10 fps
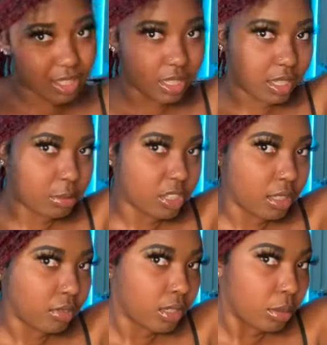like even,
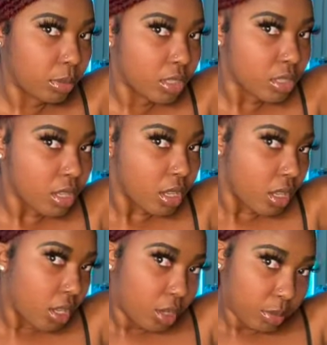even numbers,
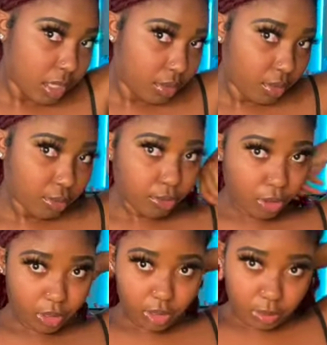but even four
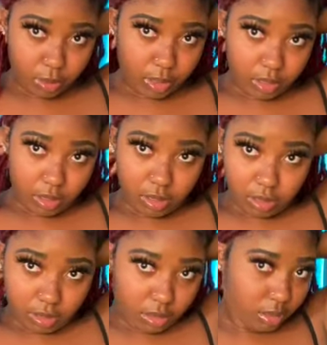could work.
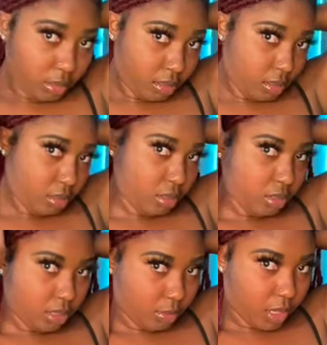So you
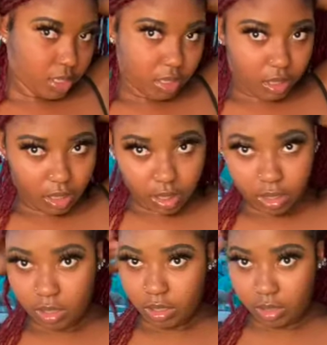see what I did there?
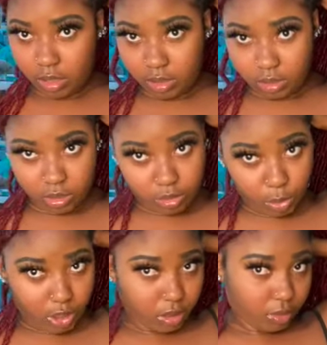just
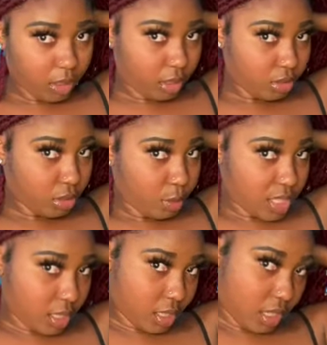bring it around. So
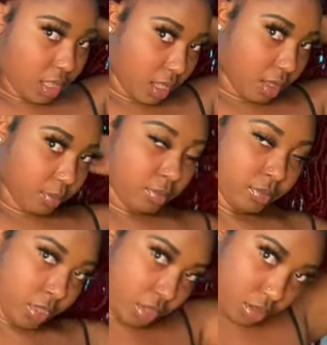basically like,
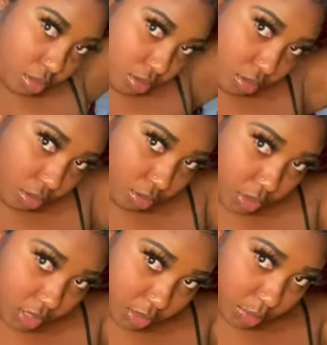so
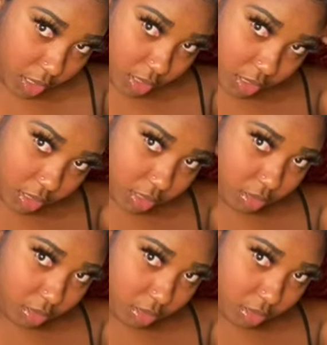this piece,